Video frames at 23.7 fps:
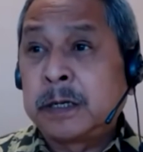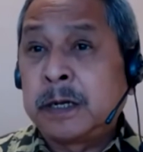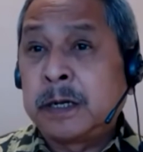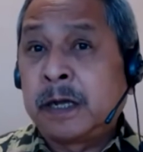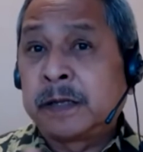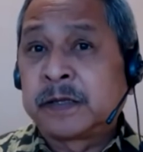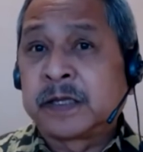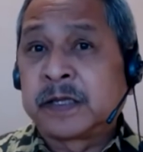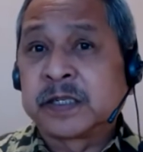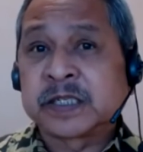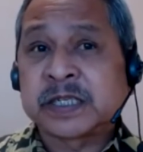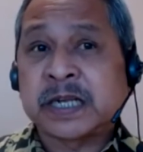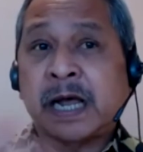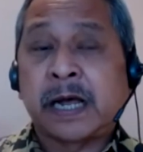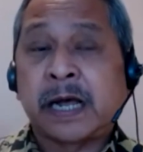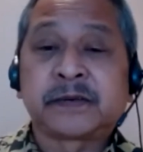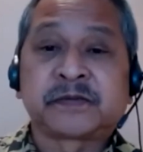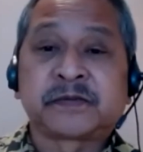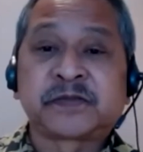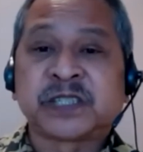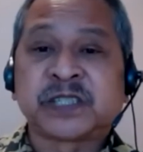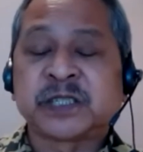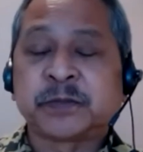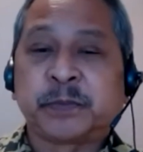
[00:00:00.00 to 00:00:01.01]
This kind
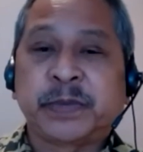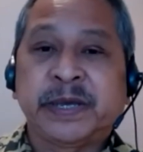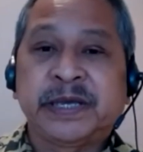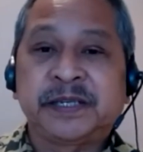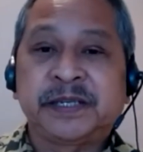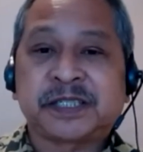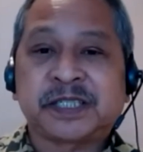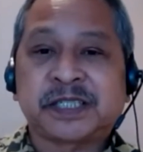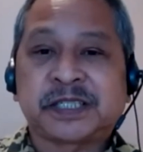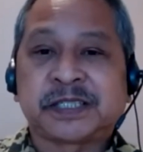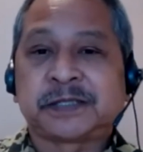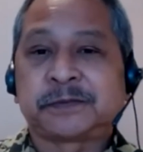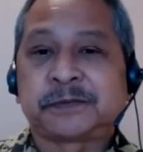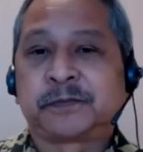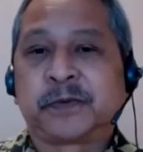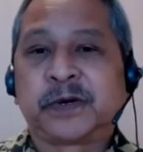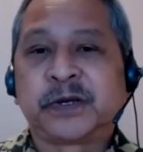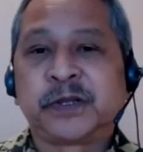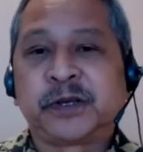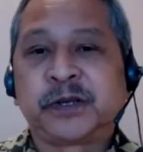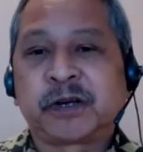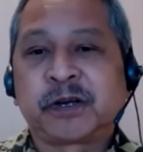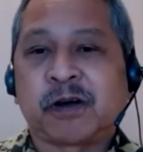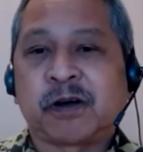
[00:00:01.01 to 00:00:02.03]
of space, whether
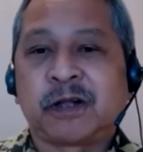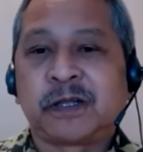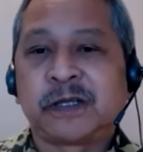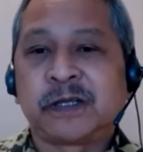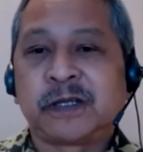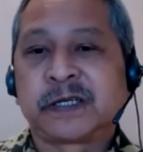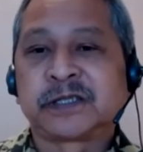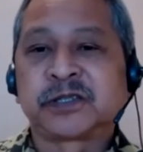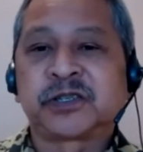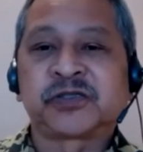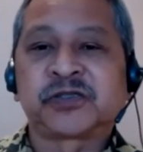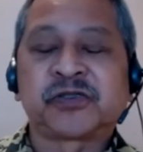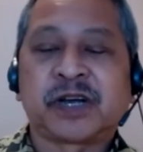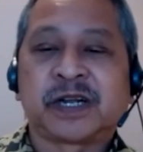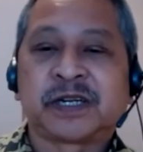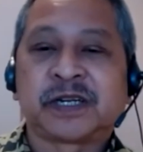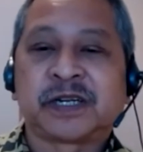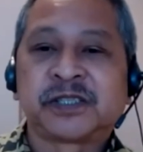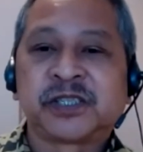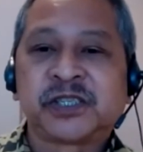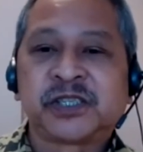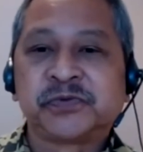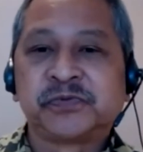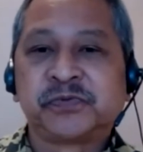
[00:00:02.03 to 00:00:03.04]
you call it a
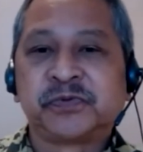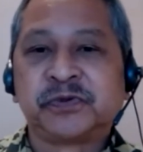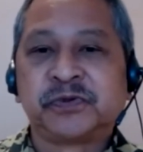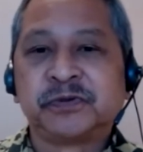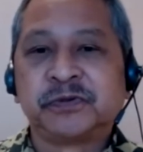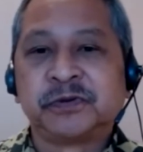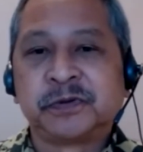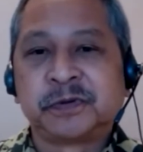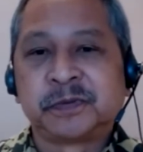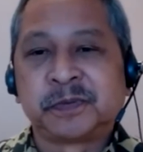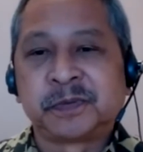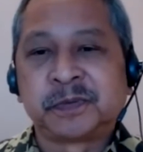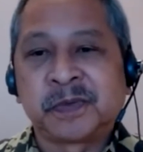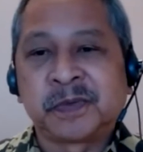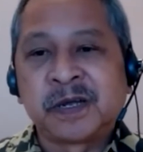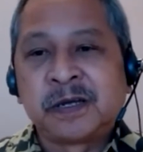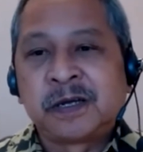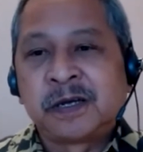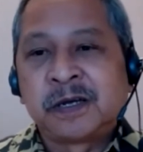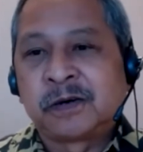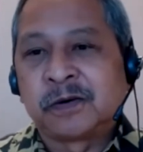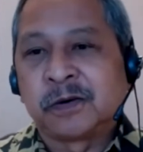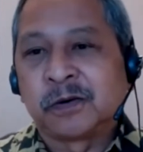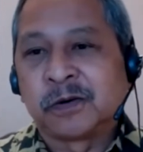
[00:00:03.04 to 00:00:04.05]
strategy room
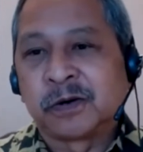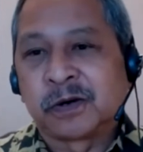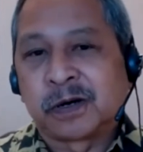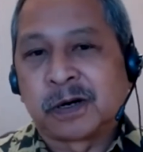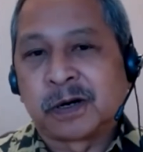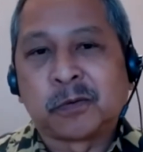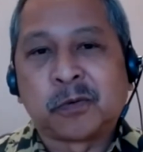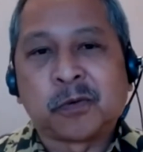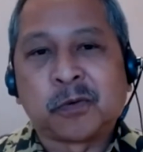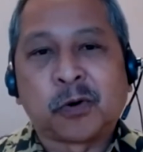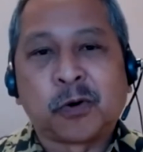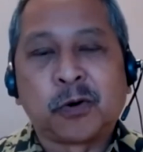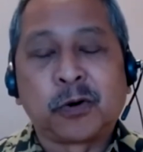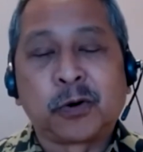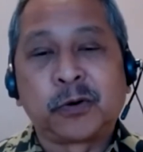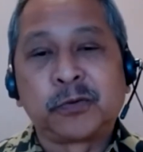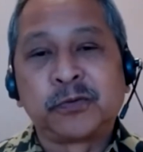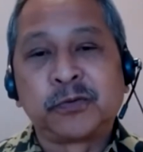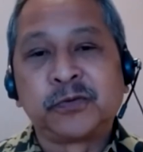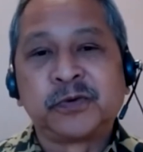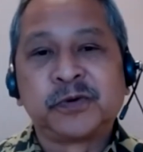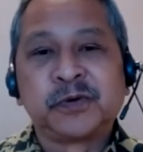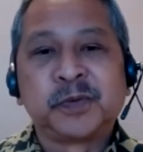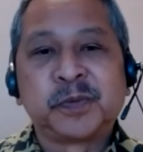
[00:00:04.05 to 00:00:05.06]
or a war
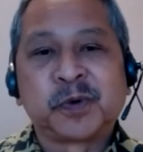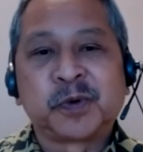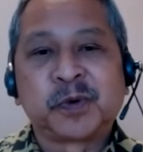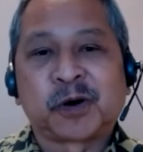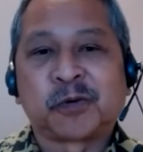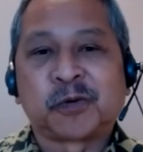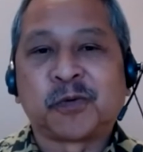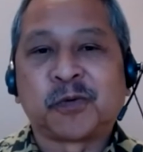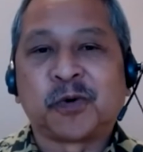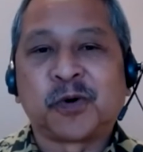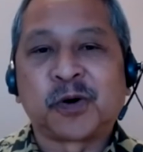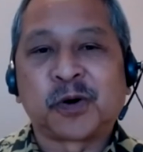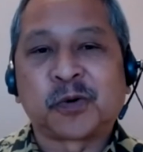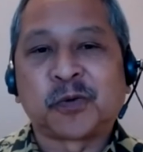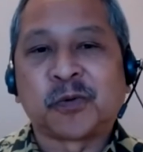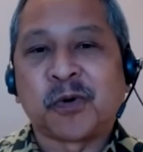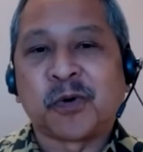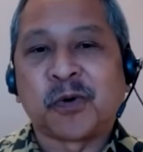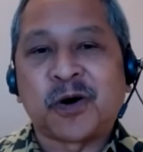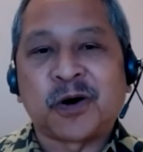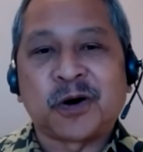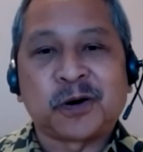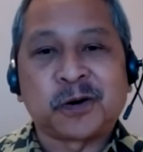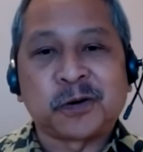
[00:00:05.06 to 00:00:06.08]
room or a war
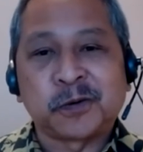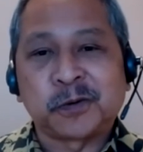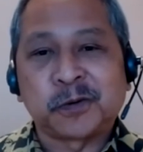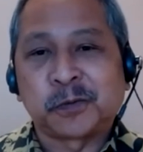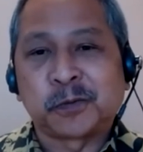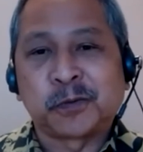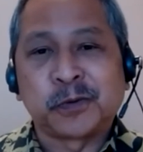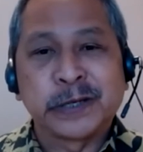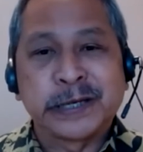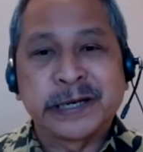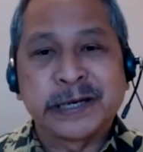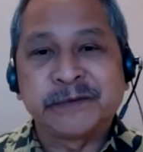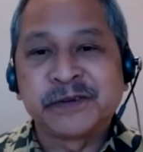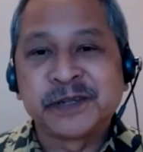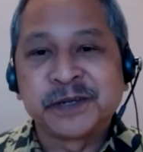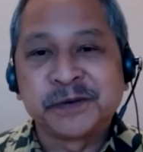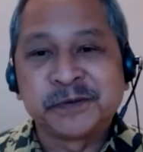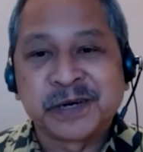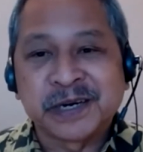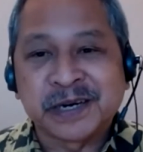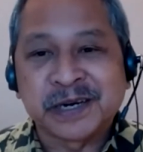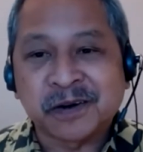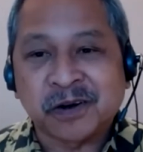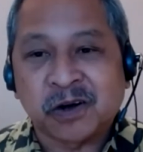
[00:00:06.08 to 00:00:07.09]
wall, or whatever you
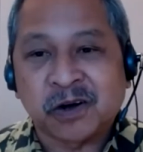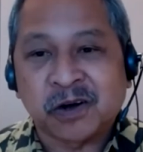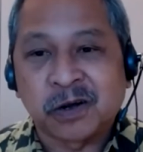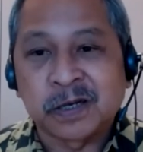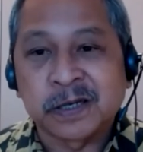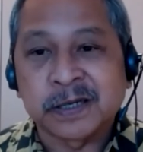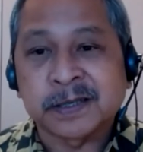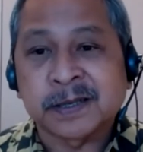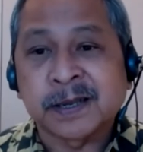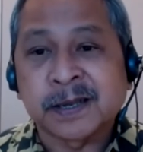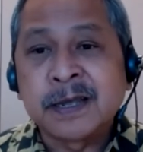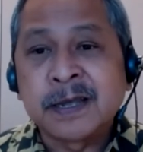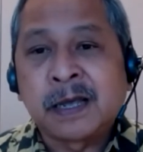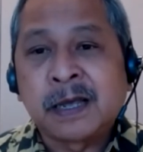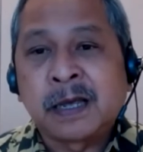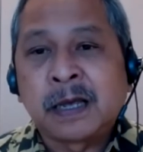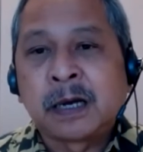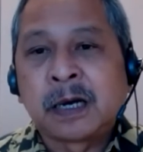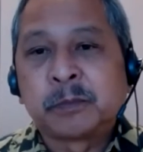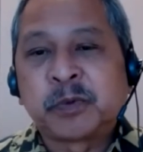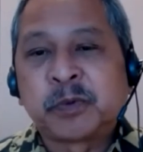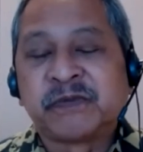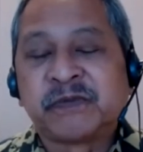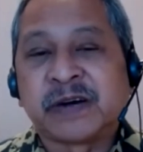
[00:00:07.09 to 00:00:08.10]
want to call it,
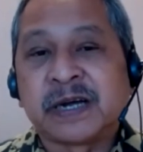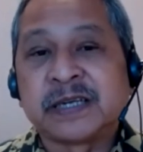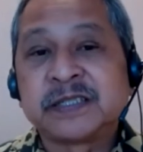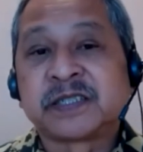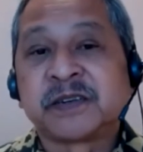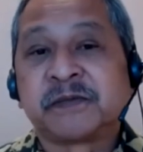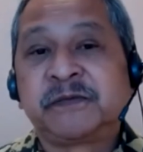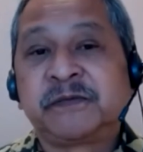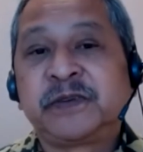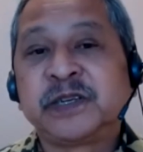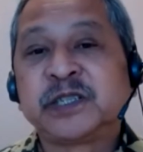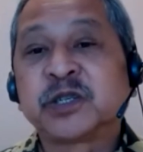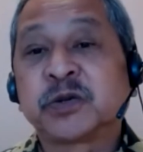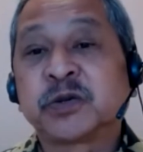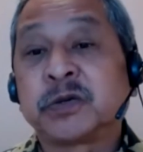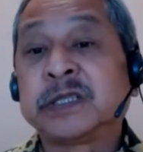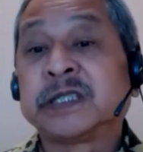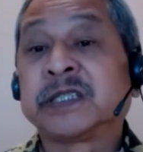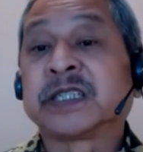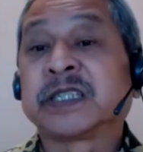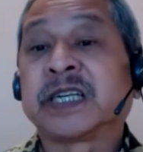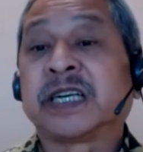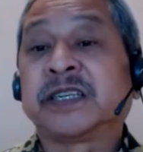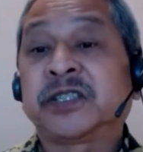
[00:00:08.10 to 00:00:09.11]
provides a
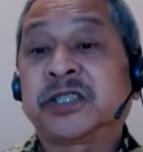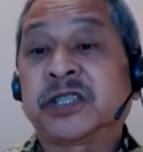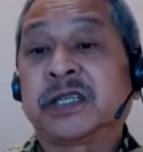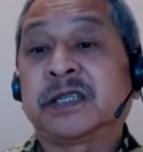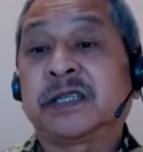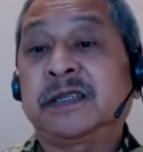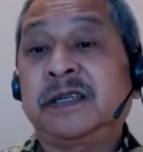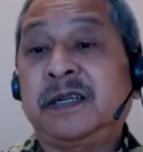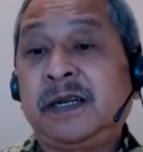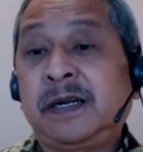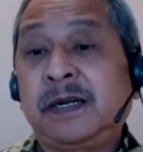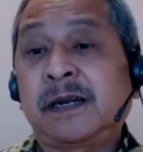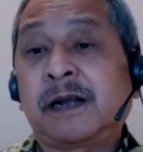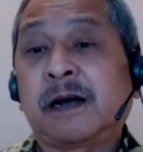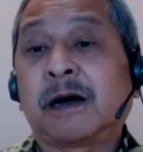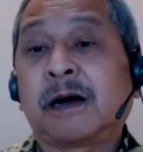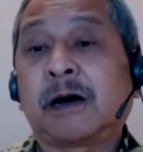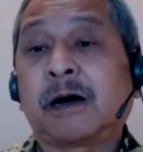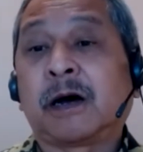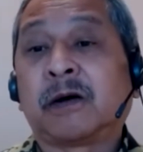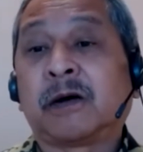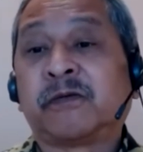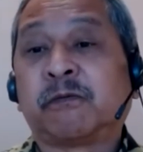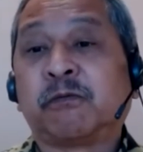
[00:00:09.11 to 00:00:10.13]
visualization
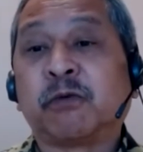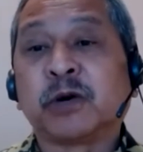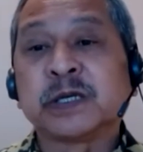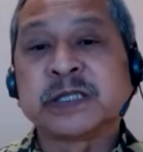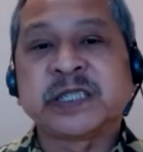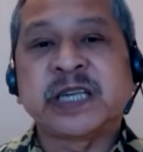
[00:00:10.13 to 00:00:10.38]
of what's